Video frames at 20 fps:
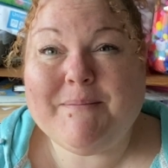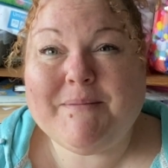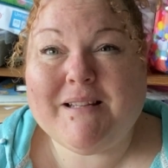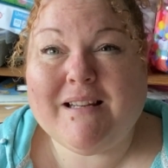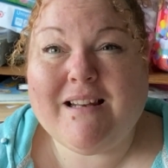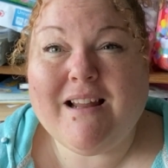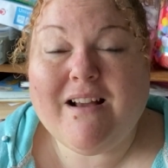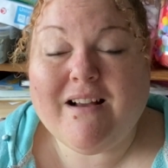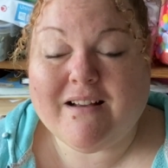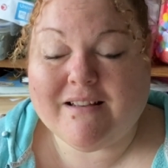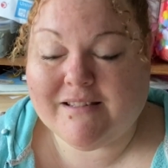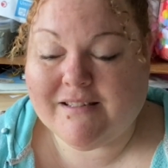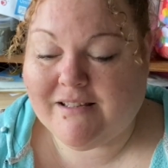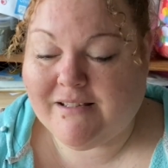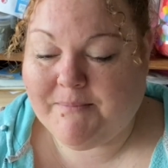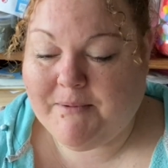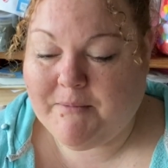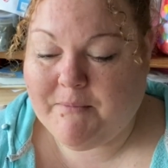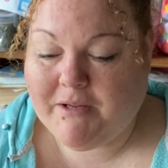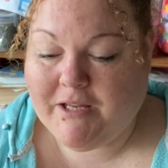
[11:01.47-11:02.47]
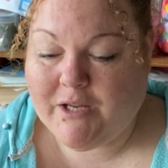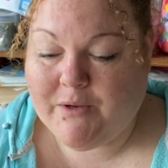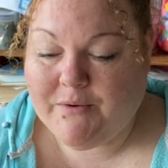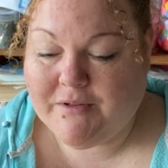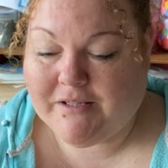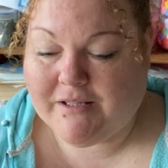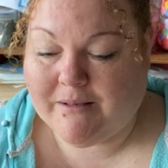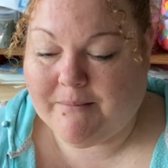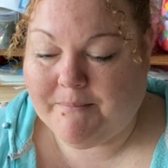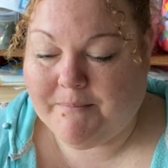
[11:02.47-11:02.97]
to last, because I mean we
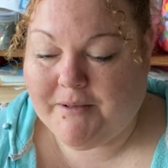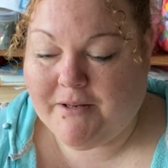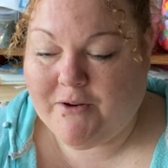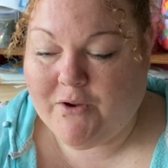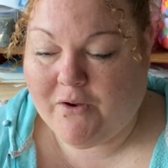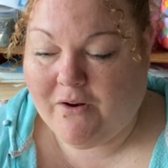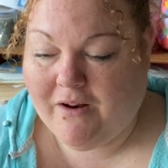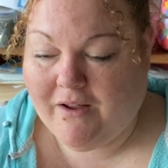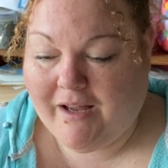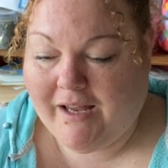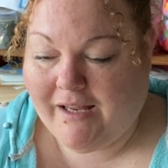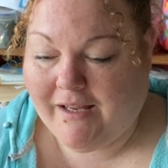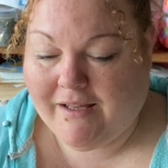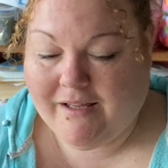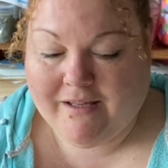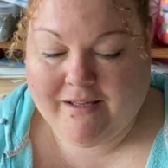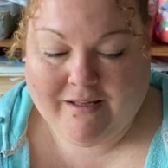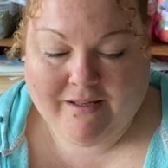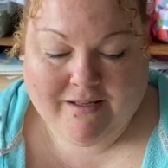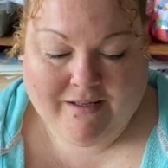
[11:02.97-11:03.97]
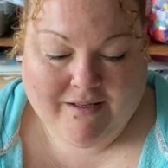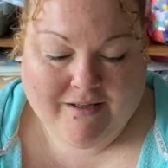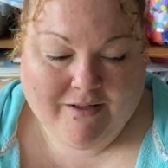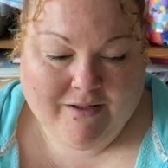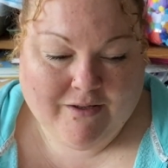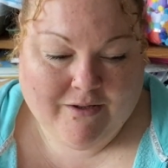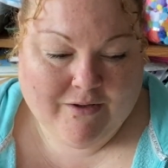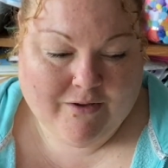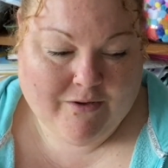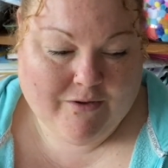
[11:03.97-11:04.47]
use them, but not like
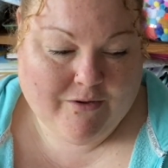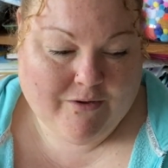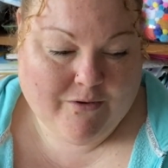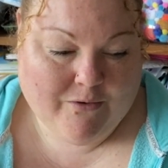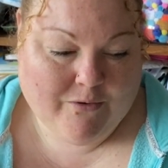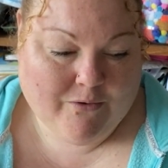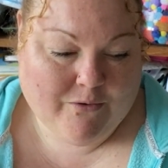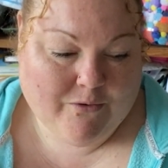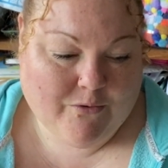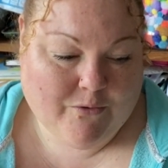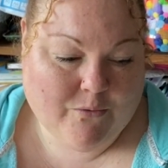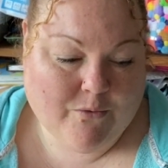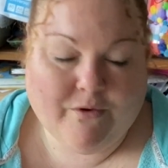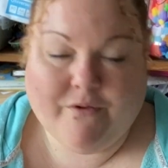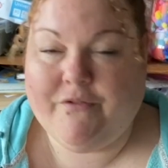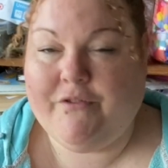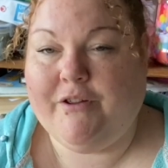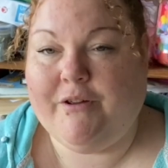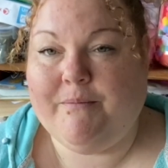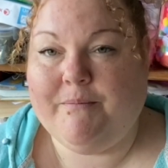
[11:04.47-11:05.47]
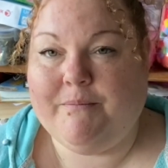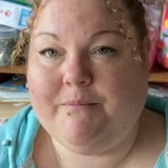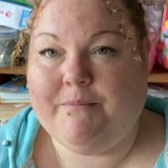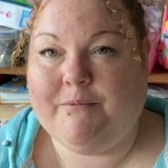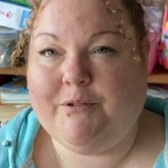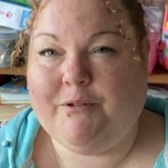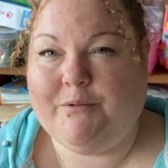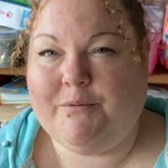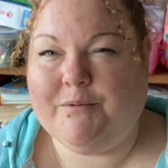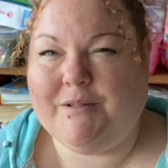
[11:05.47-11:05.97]
all of them
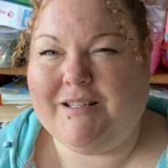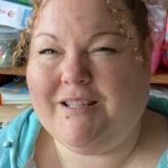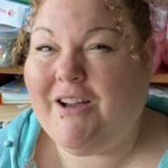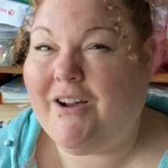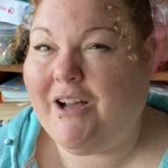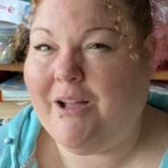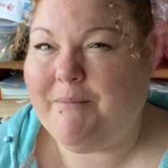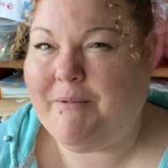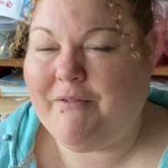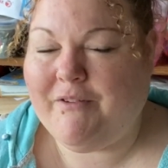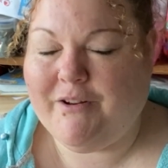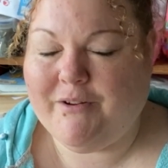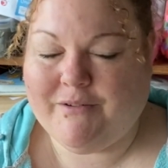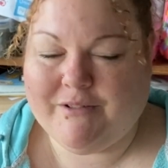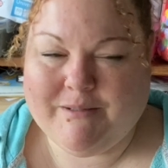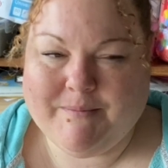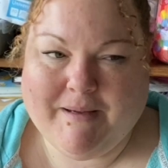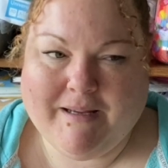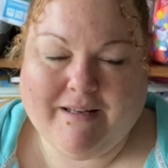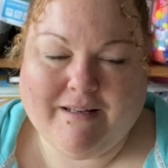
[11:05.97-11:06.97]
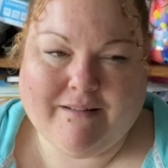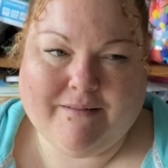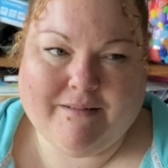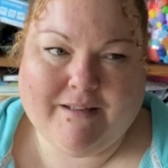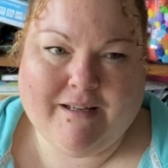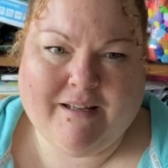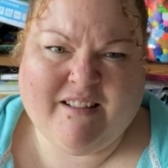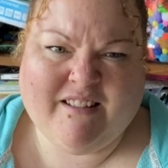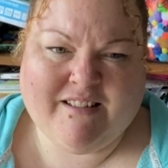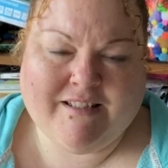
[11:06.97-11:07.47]
all the time, if you know what I mean.
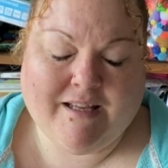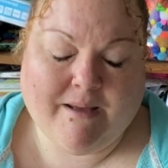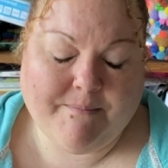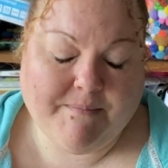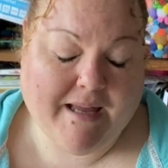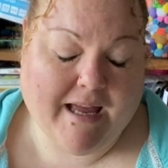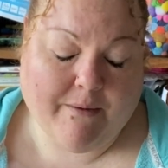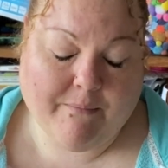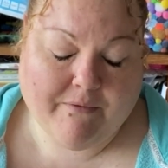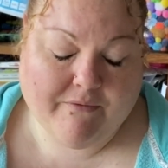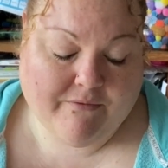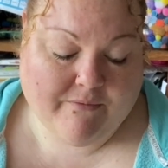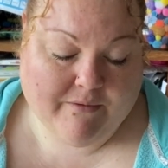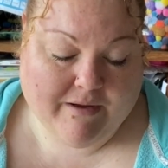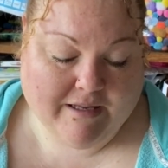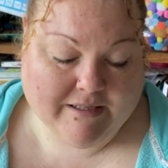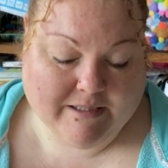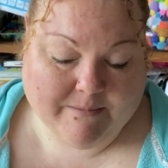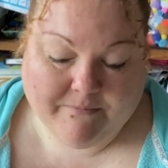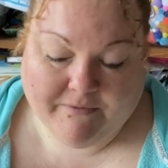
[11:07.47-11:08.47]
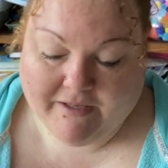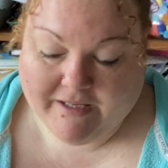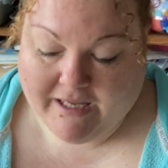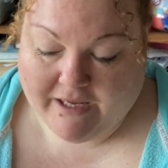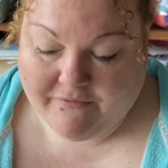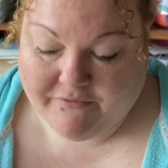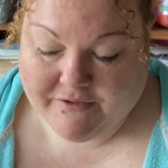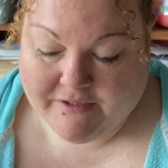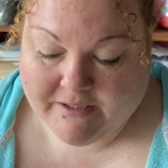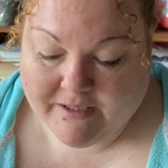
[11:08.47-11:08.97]
And yeah, we get some for
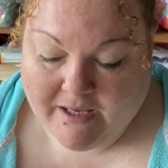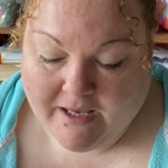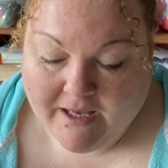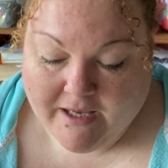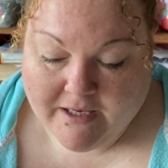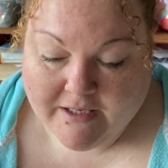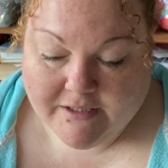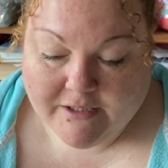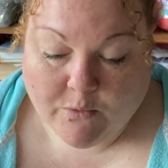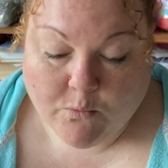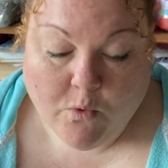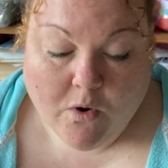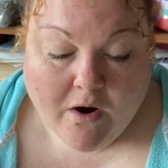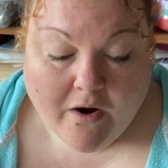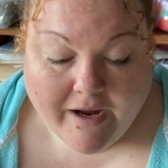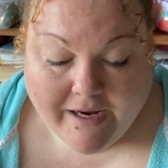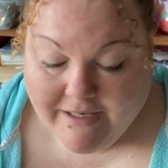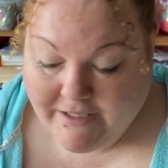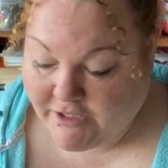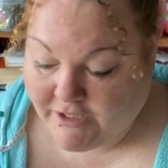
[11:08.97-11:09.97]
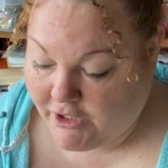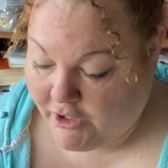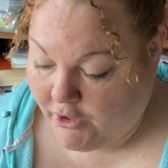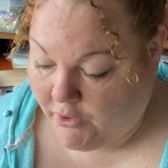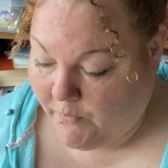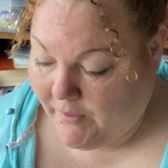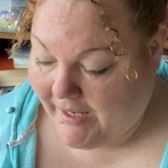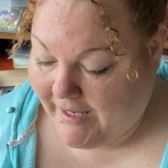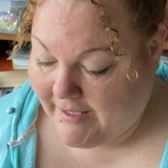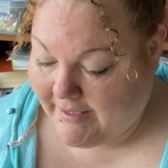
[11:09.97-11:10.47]
gifts. So what I
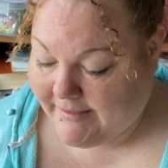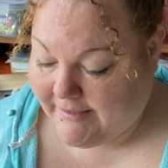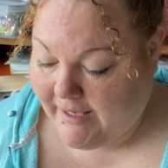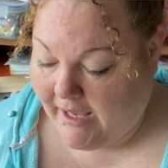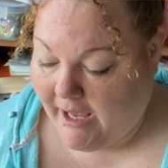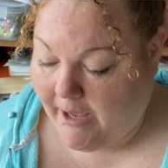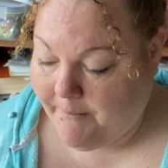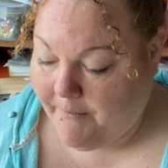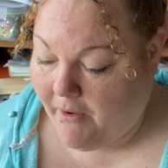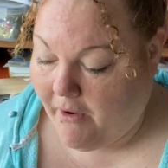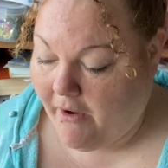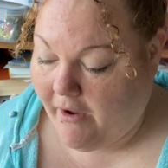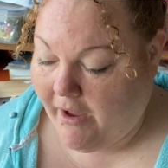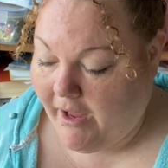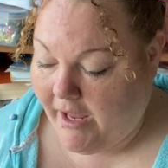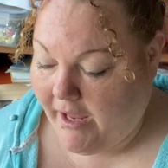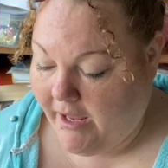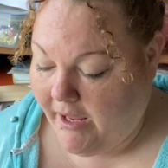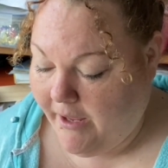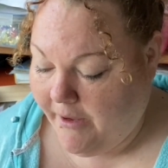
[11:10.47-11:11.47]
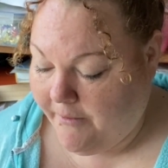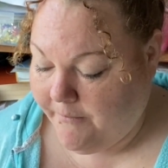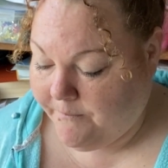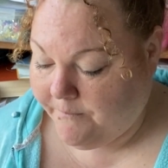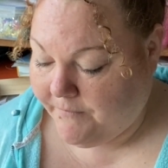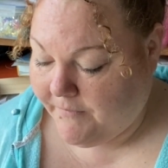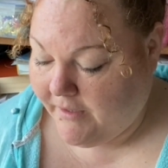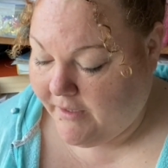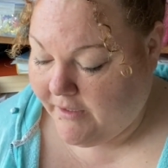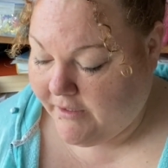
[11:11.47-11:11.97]
do is I
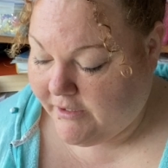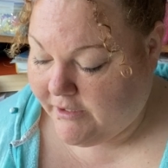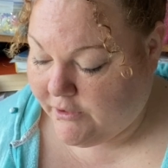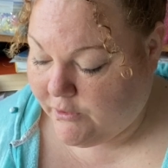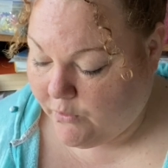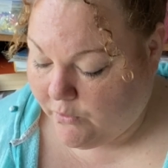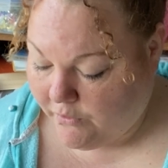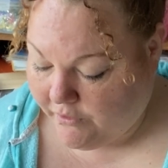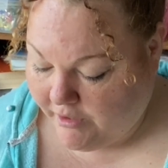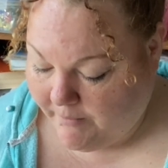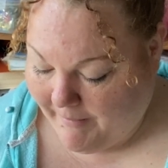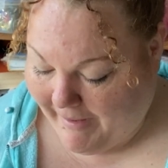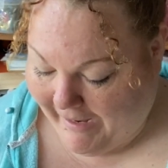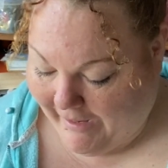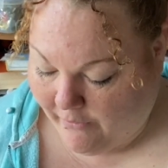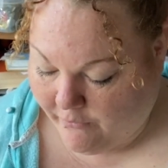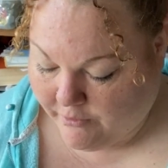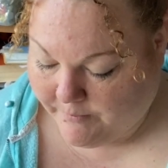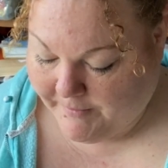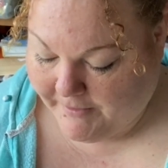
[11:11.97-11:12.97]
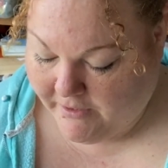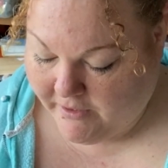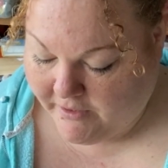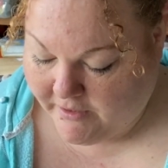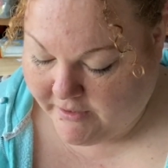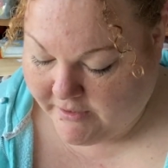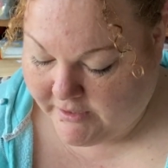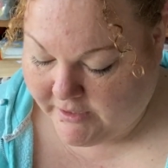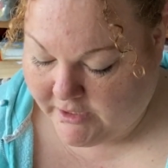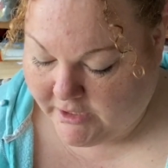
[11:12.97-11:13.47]
sort them out,
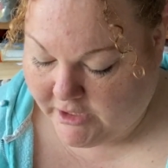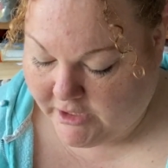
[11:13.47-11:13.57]
because